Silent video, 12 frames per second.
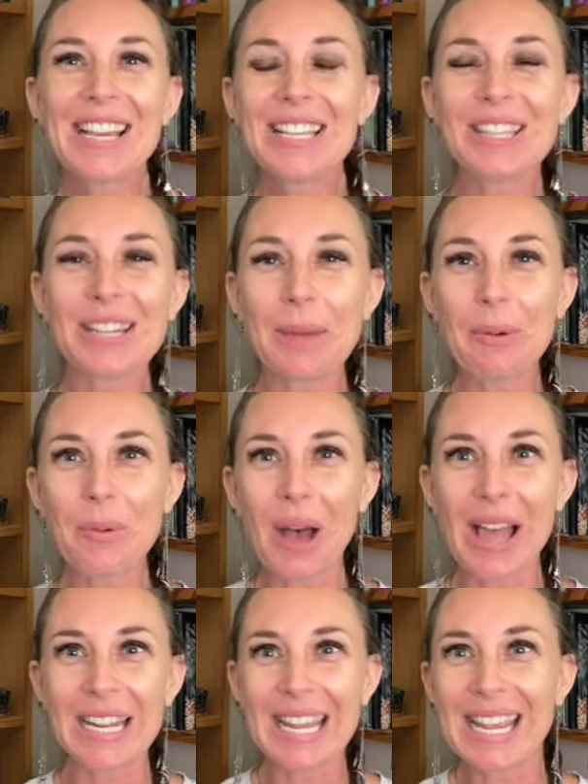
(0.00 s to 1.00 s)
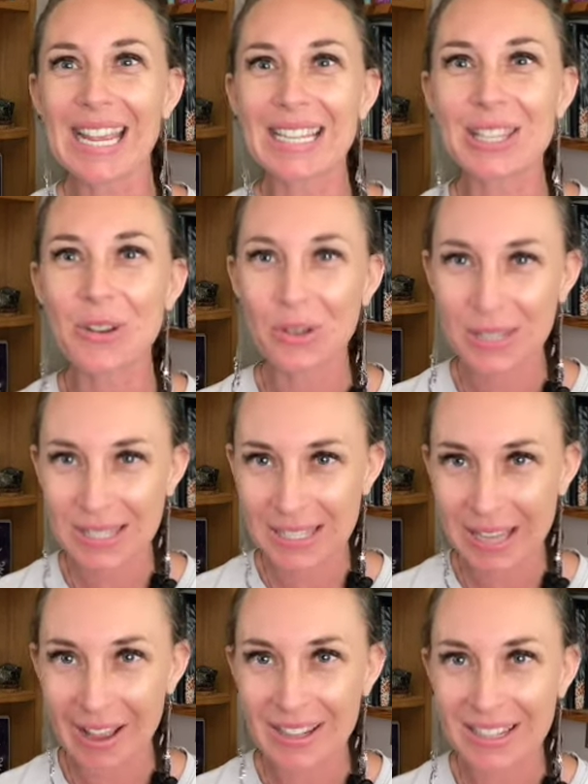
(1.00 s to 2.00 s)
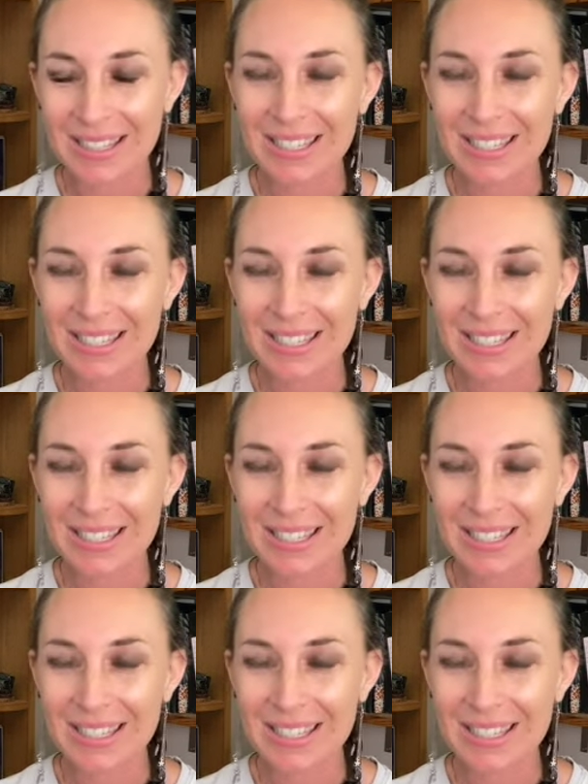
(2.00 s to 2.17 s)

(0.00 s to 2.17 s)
So number one is your sun